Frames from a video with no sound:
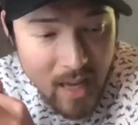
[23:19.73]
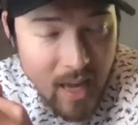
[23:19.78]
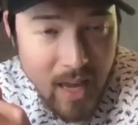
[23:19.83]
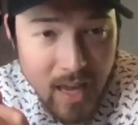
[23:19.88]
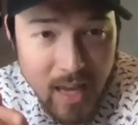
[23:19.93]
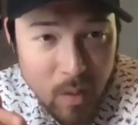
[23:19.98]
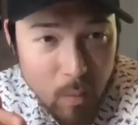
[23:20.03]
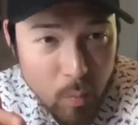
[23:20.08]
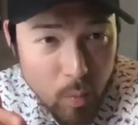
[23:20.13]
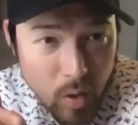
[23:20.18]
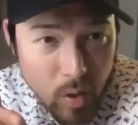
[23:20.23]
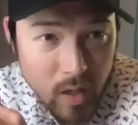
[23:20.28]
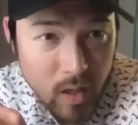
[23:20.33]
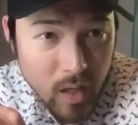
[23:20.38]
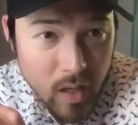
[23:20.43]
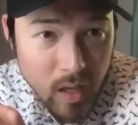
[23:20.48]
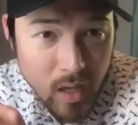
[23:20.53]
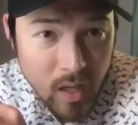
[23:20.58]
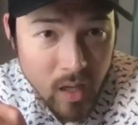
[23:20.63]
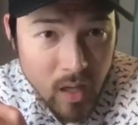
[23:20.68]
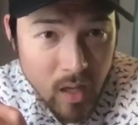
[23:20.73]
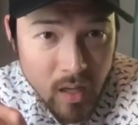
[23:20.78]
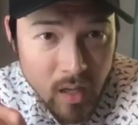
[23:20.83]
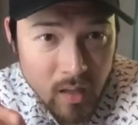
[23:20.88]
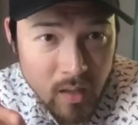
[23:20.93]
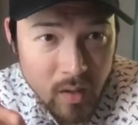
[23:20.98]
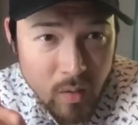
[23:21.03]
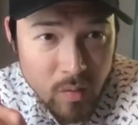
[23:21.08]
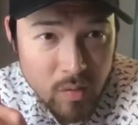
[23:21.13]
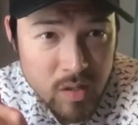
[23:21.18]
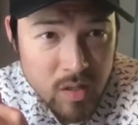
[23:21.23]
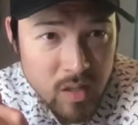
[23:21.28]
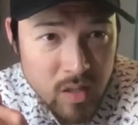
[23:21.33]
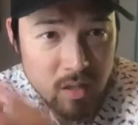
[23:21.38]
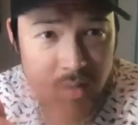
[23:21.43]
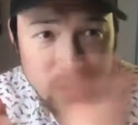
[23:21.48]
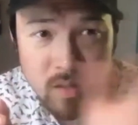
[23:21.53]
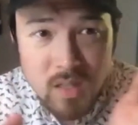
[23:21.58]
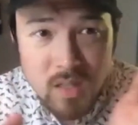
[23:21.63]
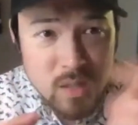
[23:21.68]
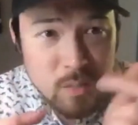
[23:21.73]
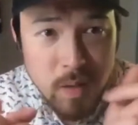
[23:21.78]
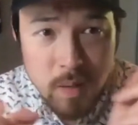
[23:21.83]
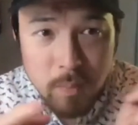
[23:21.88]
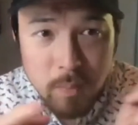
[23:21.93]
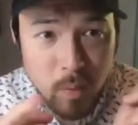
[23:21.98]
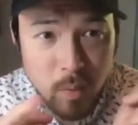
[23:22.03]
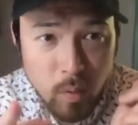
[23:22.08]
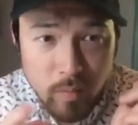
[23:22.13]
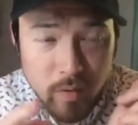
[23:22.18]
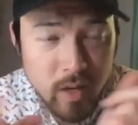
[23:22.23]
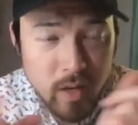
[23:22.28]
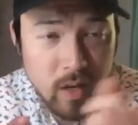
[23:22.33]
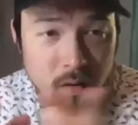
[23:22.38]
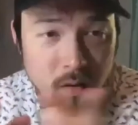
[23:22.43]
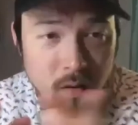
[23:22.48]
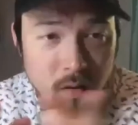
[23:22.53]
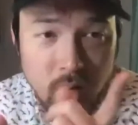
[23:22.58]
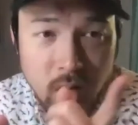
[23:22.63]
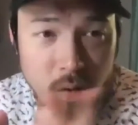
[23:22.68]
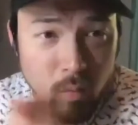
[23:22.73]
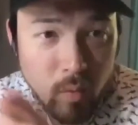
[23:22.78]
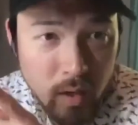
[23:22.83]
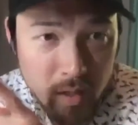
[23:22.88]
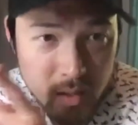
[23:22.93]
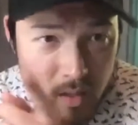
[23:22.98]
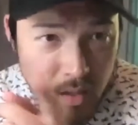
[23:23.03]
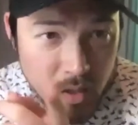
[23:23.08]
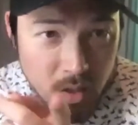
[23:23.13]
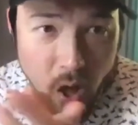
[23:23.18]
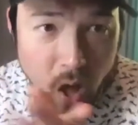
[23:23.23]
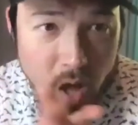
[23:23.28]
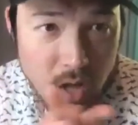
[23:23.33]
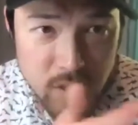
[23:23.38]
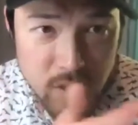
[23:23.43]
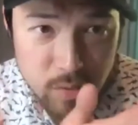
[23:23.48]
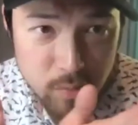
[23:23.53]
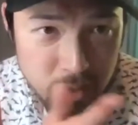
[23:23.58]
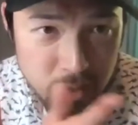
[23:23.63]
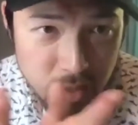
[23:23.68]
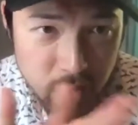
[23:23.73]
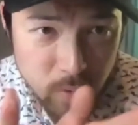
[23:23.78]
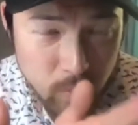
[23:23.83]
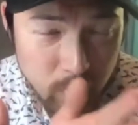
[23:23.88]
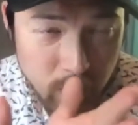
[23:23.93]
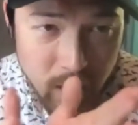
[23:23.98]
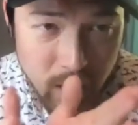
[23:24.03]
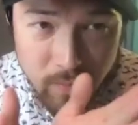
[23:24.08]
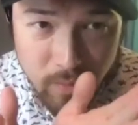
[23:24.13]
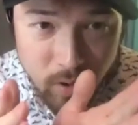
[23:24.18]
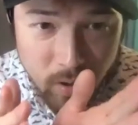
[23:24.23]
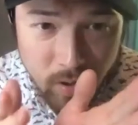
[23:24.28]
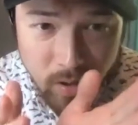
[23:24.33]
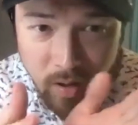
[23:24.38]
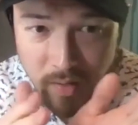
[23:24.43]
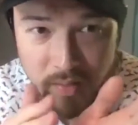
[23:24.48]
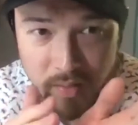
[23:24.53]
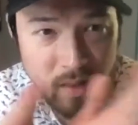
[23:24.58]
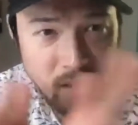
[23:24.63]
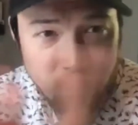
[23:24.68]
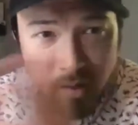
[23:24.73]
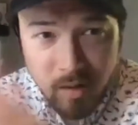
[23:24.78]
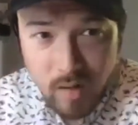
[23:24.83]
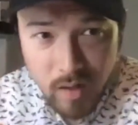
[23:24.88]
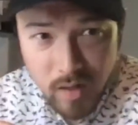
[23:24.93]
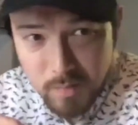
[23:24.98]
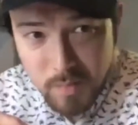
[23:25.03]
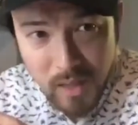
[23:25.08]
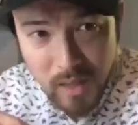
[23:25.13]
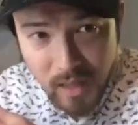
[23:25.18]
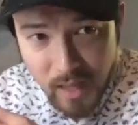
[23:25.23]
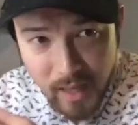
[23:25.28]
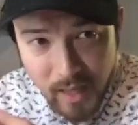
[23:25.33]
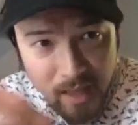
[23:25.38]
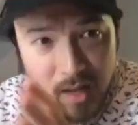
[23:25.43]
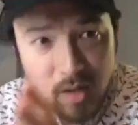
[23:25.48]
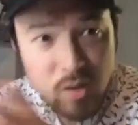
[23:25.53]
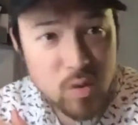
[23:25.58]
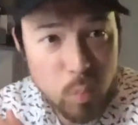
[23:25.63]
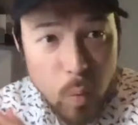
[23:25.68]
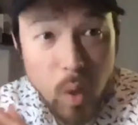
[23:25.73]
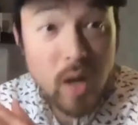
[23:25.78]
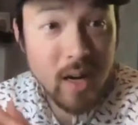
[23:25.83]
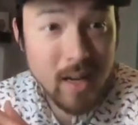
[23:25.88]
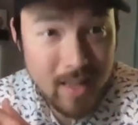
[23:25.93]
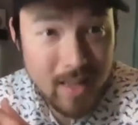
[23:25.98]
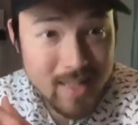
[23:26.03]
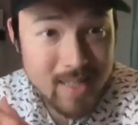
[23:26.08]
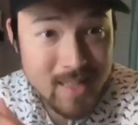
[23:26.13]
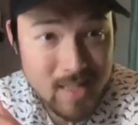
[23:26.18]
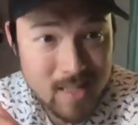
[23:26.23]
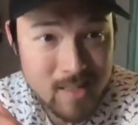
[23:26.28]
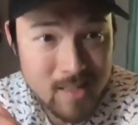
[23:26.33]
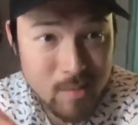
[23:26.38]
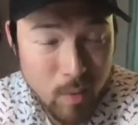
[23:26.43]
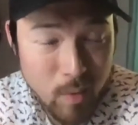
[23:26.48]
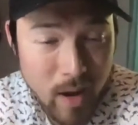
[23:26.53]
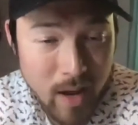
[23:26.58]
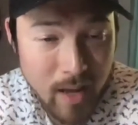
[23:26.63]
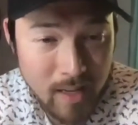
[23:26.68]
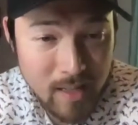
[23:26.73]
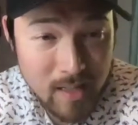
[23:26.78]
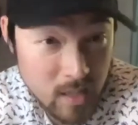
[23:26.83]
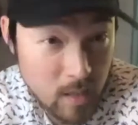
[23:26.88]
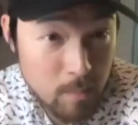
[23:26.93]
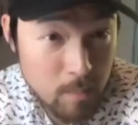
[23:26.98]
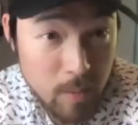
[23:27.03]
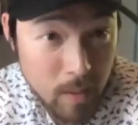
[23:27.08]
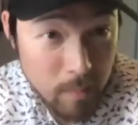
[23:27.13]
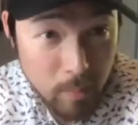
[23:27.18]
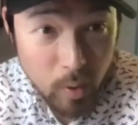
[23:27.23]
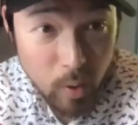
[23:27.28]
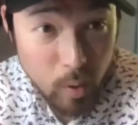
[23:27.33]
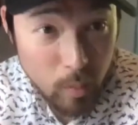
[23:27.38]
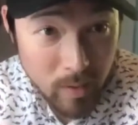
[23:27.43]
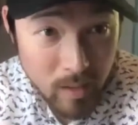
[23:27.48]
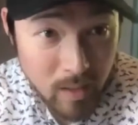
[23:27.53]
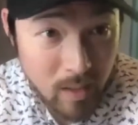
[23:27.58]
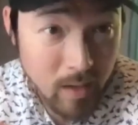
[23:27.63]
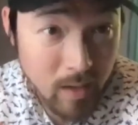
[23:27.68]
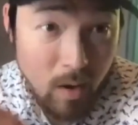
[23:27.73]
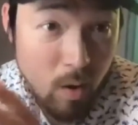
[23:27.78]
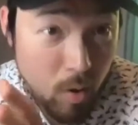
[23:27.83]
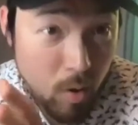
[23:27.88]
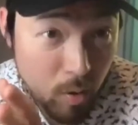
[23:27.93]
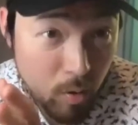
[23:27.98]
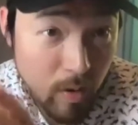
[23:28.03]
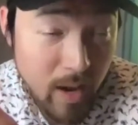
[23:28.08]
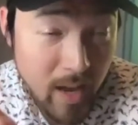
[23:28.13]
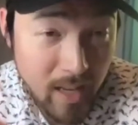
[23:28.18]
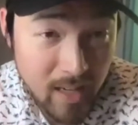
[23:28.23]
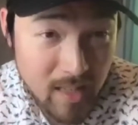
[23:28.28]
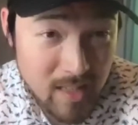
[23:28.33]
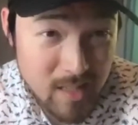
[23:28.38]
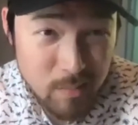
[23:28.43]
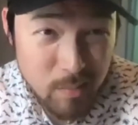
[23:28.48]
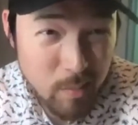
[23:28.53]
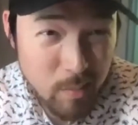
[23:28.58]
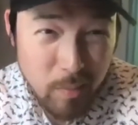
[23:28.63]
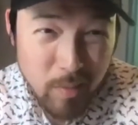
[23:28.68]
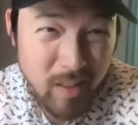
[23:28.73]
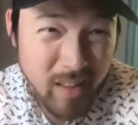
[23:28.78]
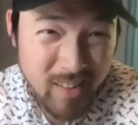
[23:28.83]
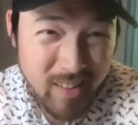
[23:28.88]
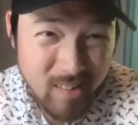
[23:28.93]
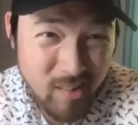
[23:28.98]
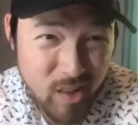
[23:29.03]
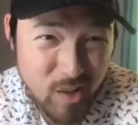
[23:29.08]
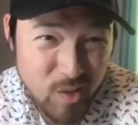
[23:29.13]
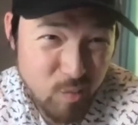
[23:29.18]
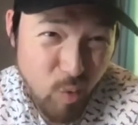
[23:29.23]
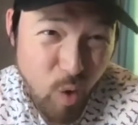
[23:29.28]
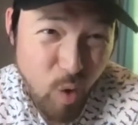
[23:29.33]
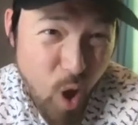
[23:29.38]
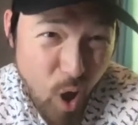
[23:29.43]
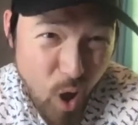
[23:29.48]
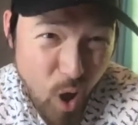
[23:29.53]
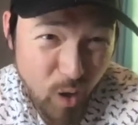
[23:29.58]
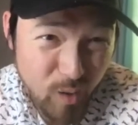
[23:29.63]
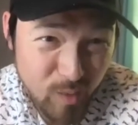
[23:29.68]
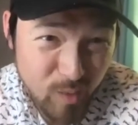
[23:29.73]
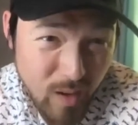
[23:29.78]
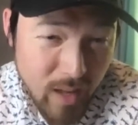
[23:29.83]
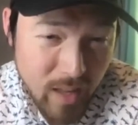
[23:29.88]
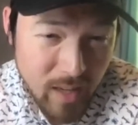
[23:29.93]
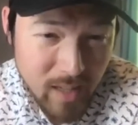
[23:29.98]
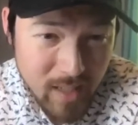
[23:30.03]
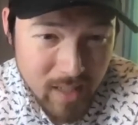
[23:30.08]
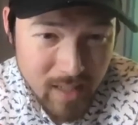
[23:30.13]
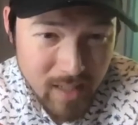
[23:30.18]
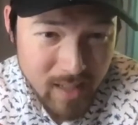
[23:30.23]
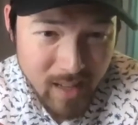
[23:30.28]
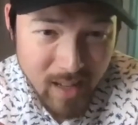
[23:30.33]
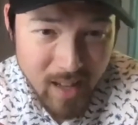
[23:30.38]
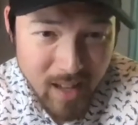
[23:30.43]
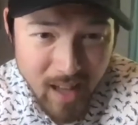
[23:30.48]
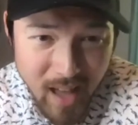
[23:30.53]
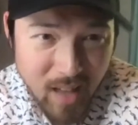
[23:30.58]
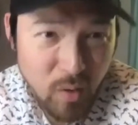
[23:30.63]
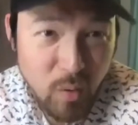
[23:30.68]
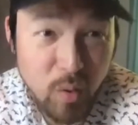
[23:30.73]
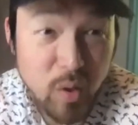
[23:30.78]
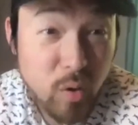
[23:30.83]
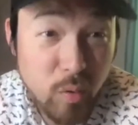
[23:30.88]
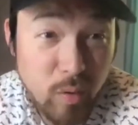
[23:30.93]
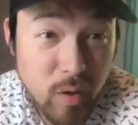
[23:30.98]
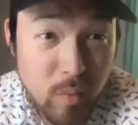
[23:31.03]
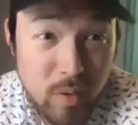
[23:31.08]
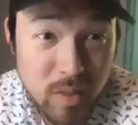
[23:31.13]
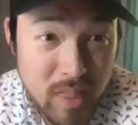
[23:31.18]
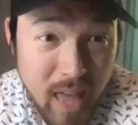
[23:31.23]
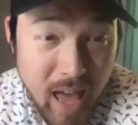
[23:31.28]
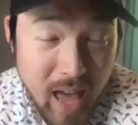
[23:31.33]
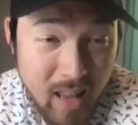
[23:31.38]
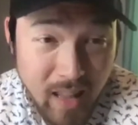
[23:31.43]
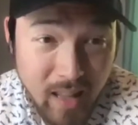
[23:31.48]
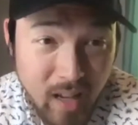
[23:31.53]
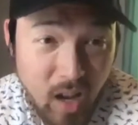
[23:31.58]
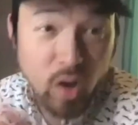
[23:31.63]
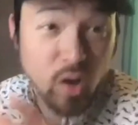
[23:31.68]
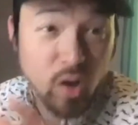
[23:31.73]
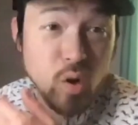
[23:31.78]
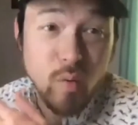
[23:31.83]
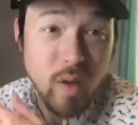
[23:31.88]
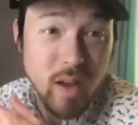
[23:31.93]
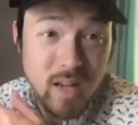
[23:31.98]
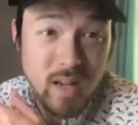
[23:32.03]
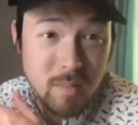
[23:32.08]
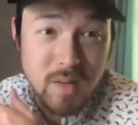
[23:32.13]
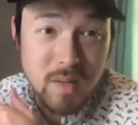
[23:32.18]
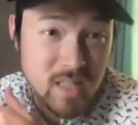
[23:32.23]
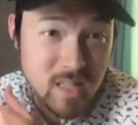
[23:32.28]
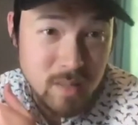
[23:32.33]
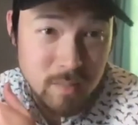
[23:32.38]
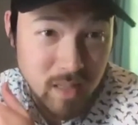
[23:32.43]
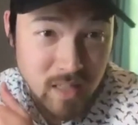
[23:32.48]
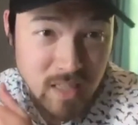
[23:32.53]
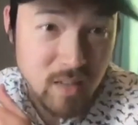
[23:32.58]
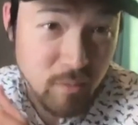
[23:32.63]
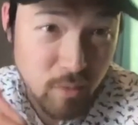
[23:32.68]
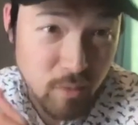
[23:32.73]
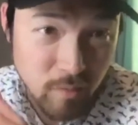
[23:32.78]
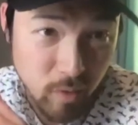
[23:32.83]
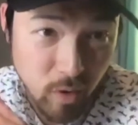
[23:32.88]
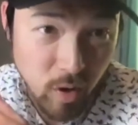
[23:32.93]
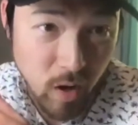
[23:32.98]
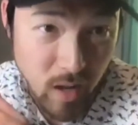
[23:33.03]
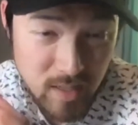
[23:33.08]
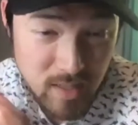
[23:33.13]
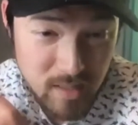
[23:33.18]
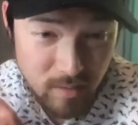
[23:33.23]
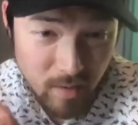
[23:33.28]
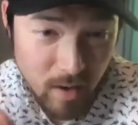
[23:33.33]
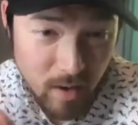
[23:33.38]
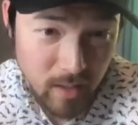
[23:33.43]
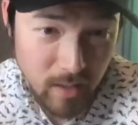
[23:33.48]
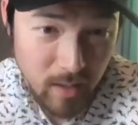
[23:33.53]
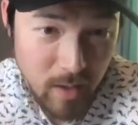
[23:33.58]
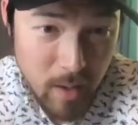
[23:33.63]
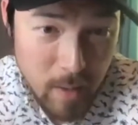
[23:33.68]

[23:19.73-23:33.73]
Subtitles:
hey, we're going to, these people over here are going to write the glossary or whatever. And then they're going to be like, here's what it is, right? And some people will be like, oh, great. And some people are like, no, that's wrong, right? I don't agree with that. Like underwriting means something different for us, right?